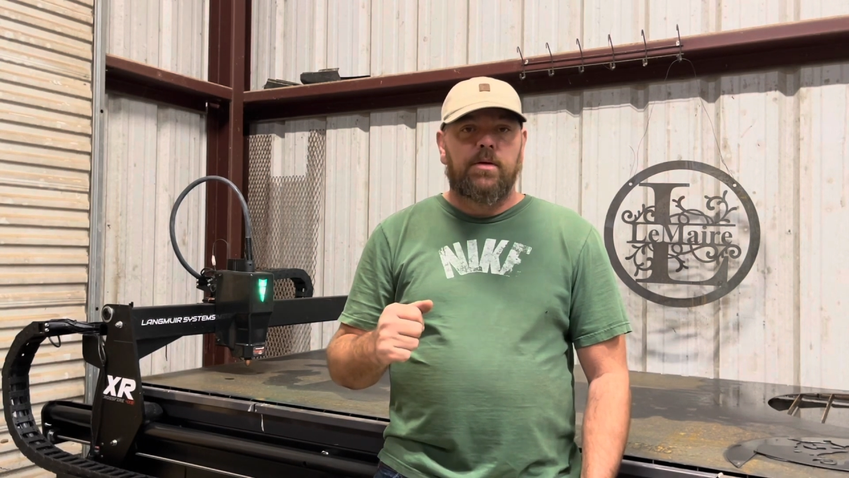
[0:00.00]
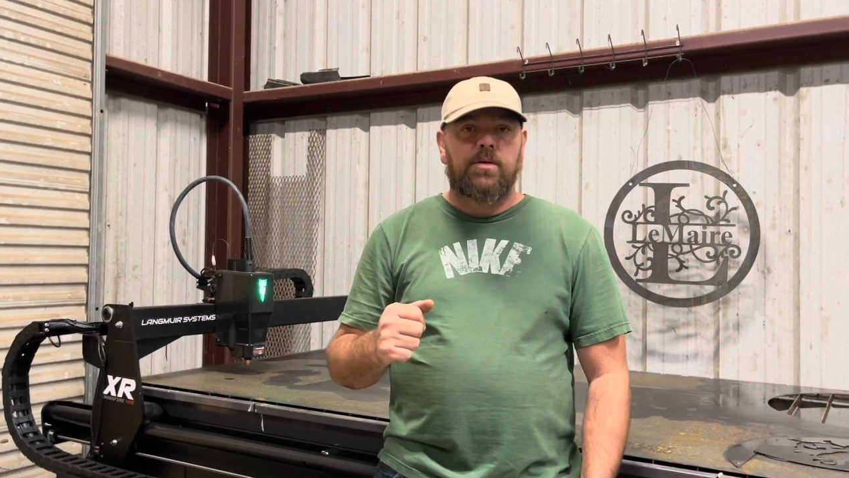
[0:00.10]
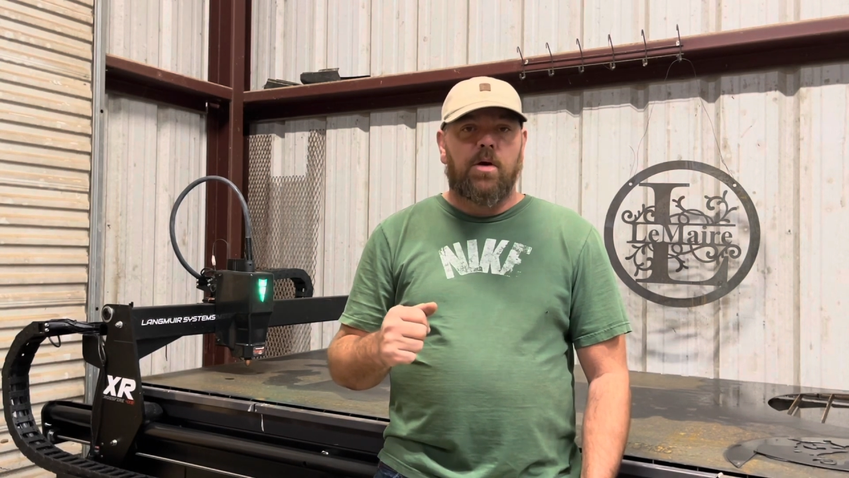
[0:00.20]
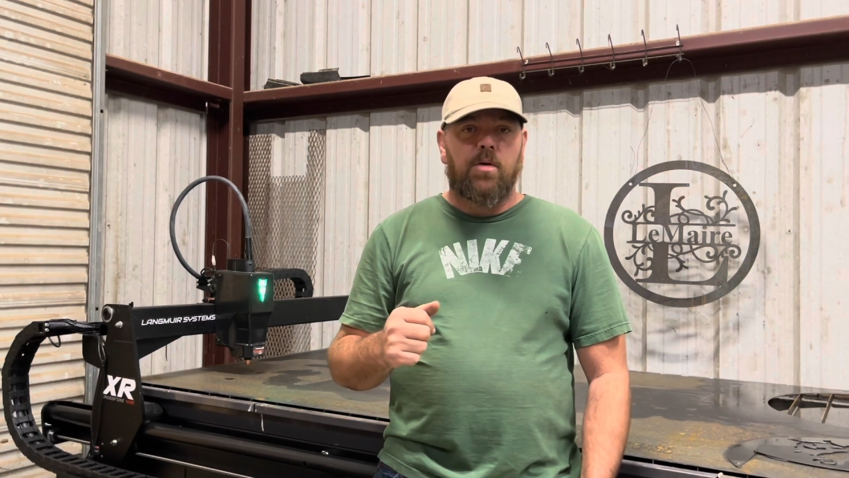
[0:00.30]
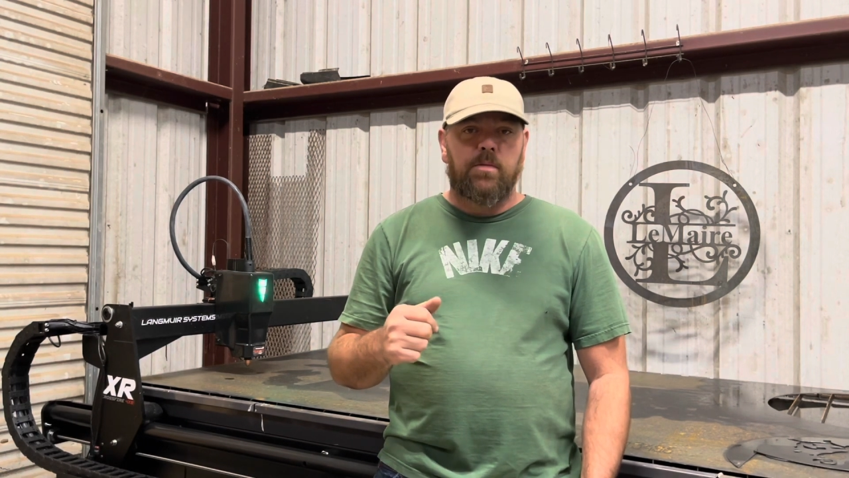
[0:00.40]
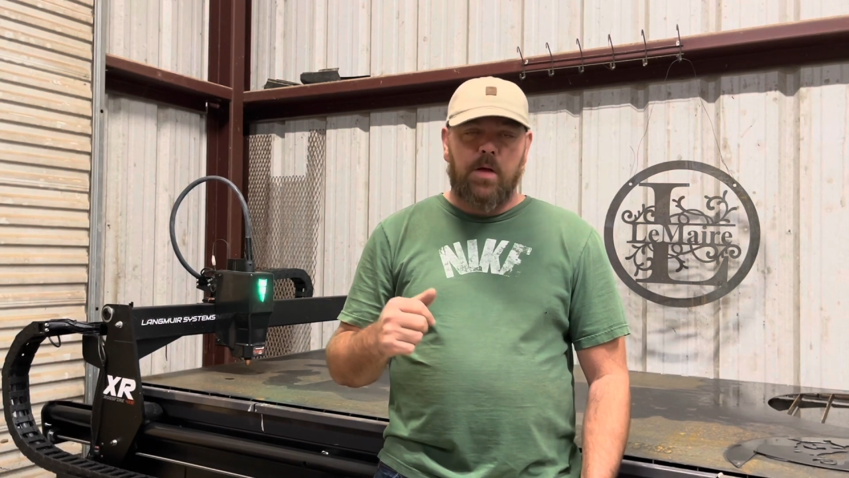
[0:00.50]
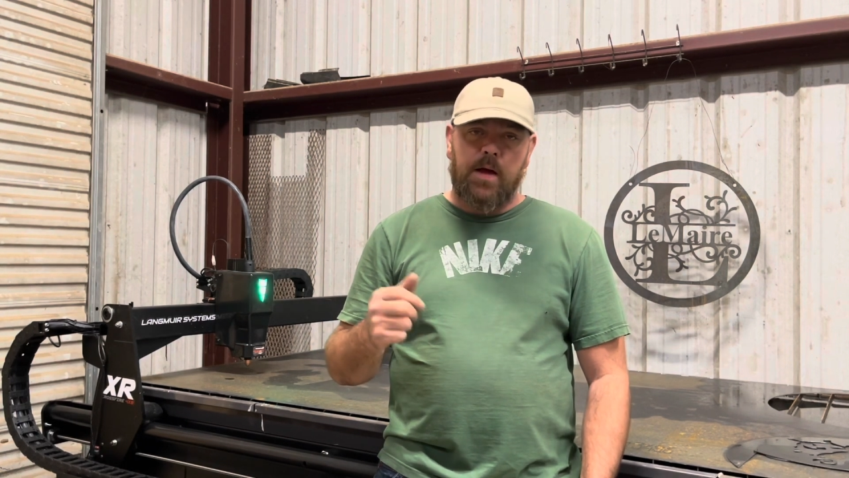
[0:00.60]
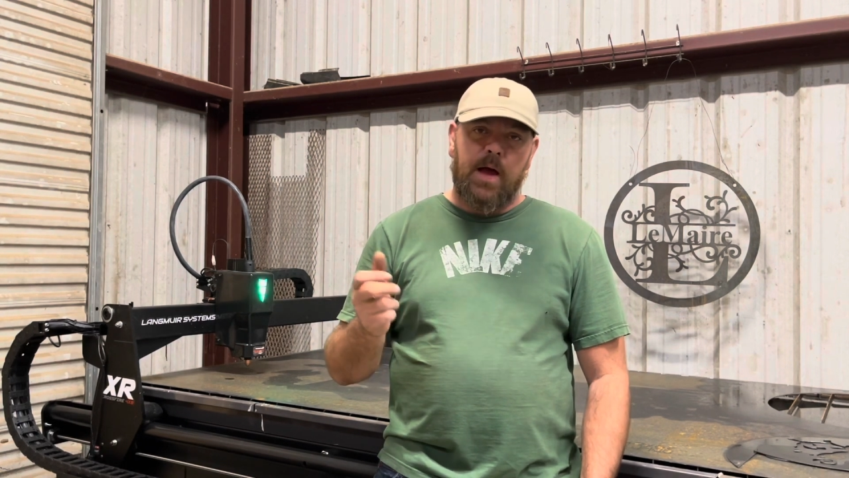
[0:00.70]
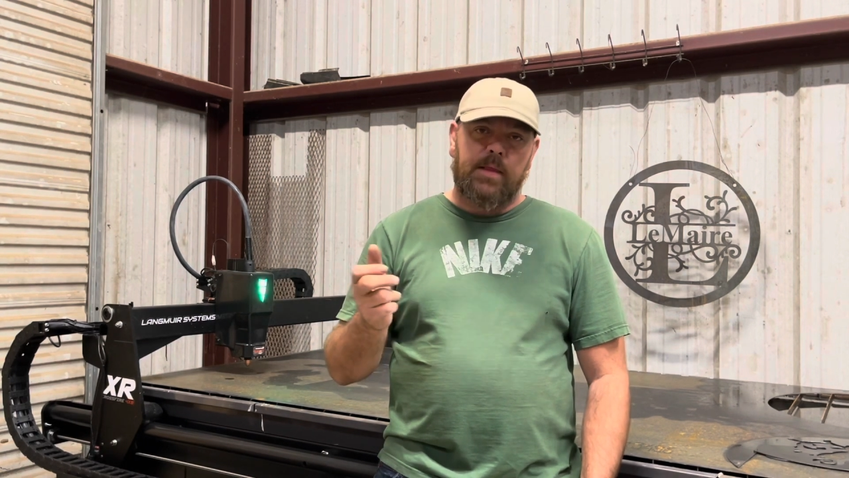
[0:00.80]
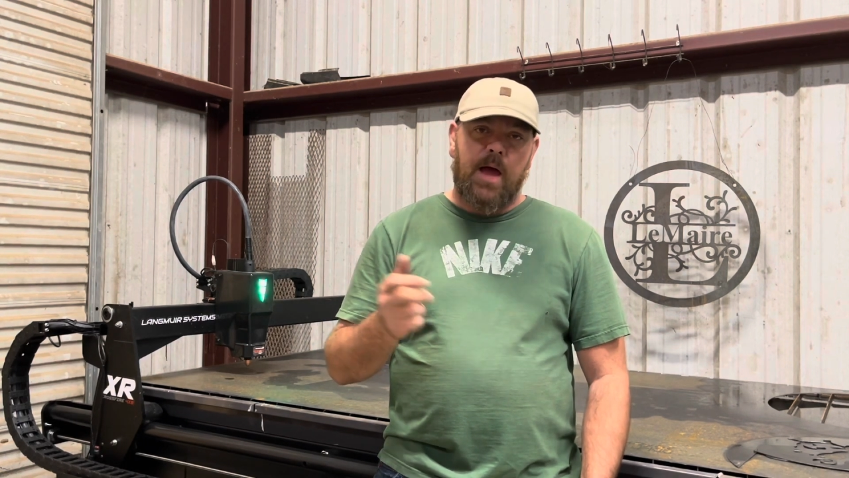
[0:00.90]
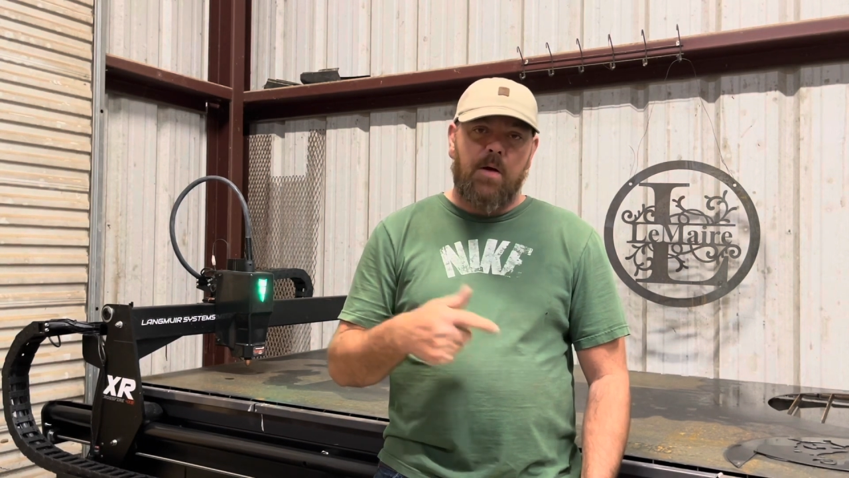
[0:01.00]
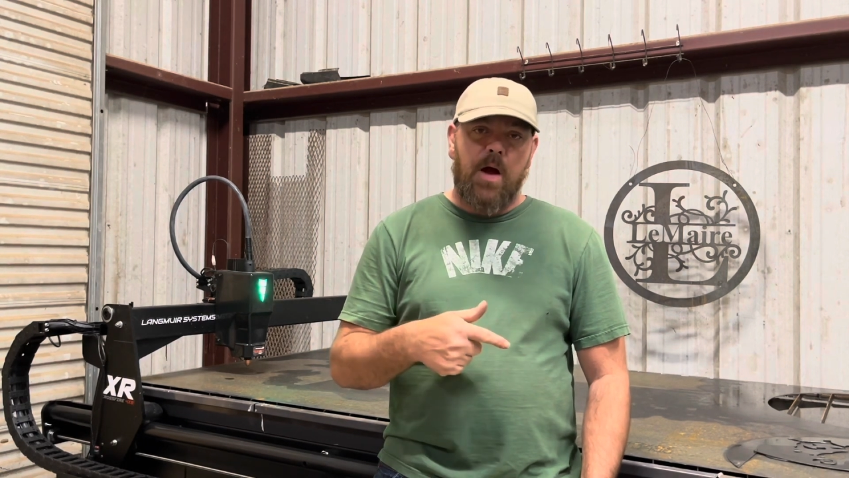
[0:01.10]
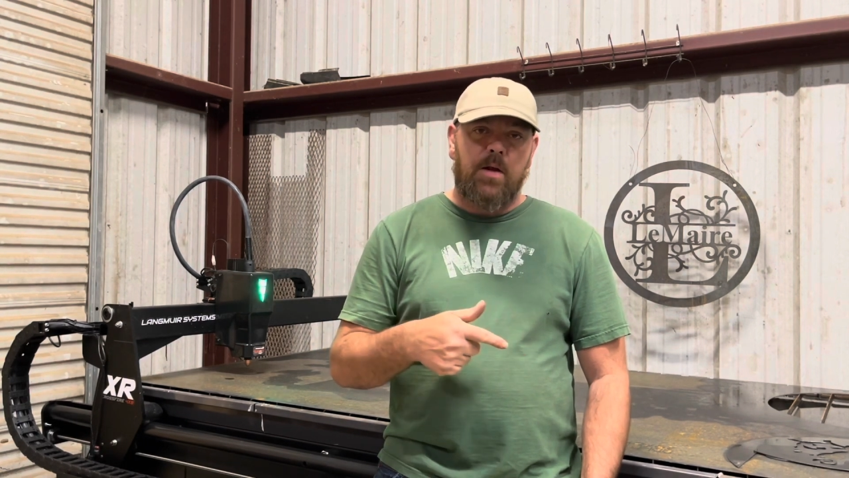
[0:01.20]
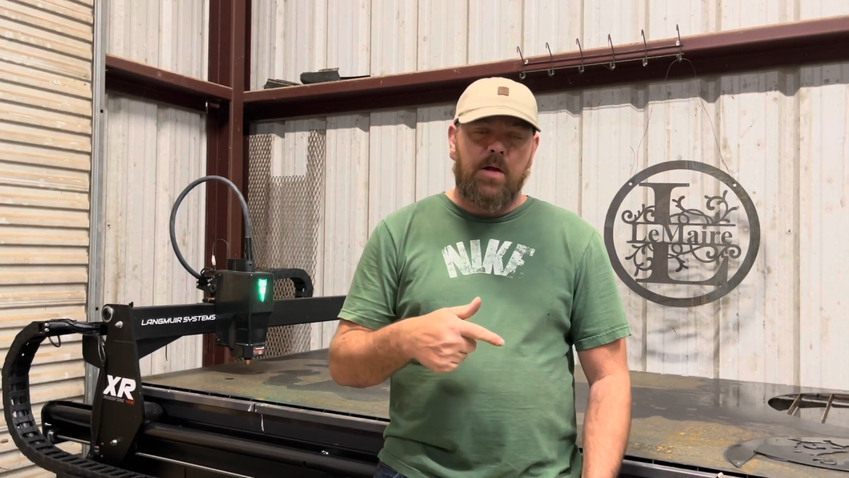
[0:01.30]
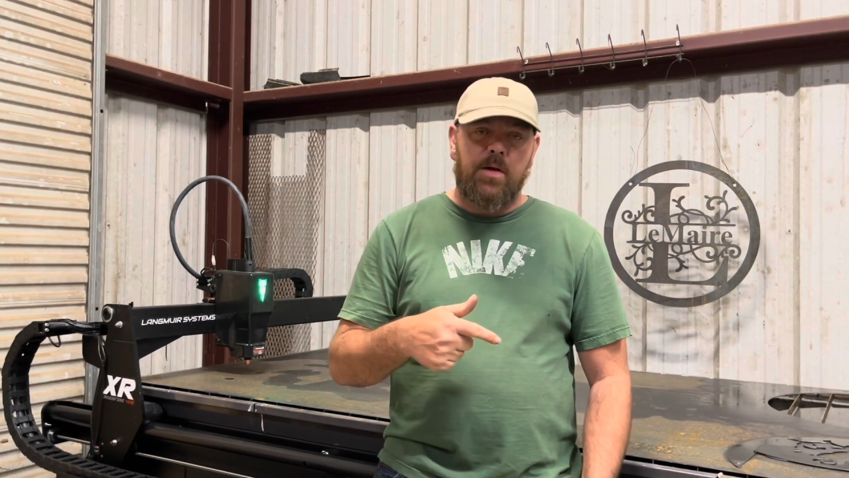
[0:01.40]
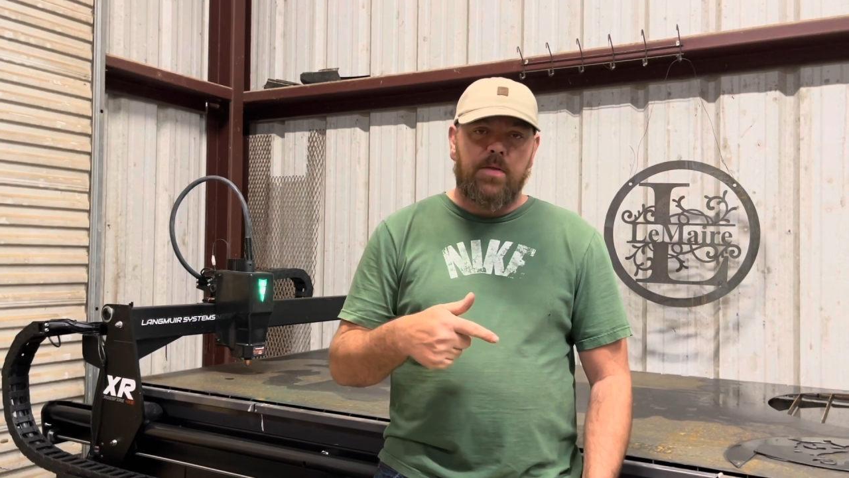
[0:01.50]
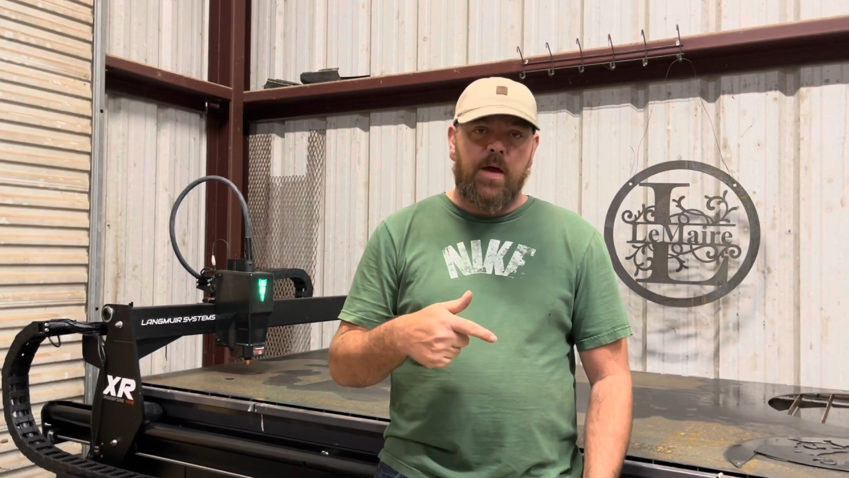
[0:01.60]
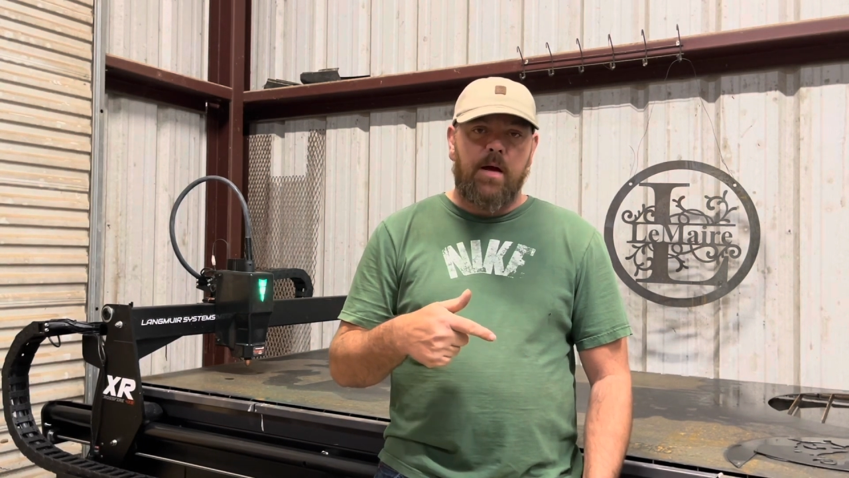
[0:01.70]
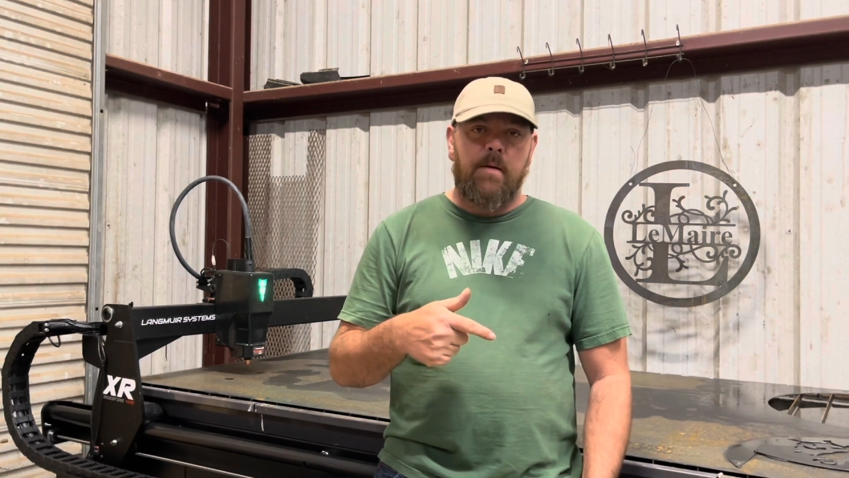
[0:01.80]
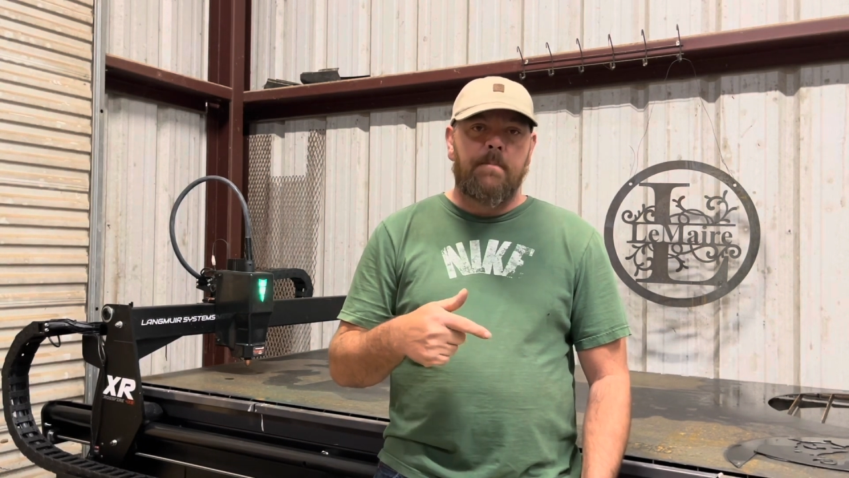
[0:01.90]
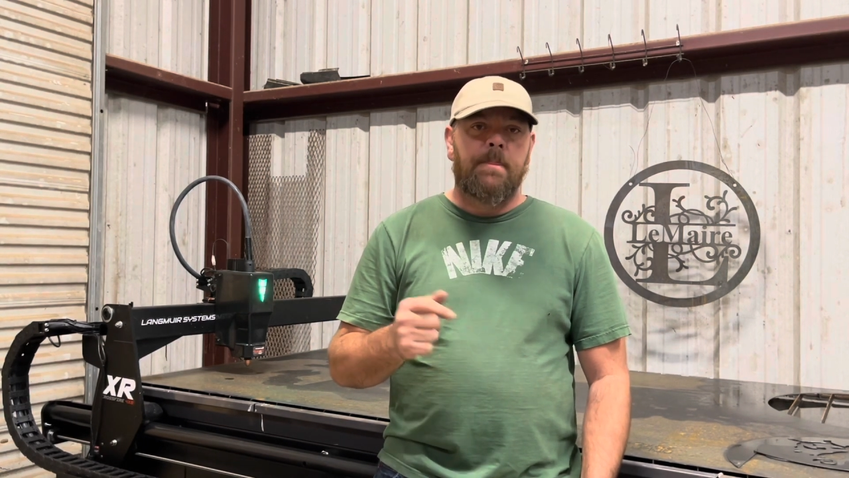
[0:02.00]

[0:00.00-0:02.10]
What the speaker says: So I got that routed under there.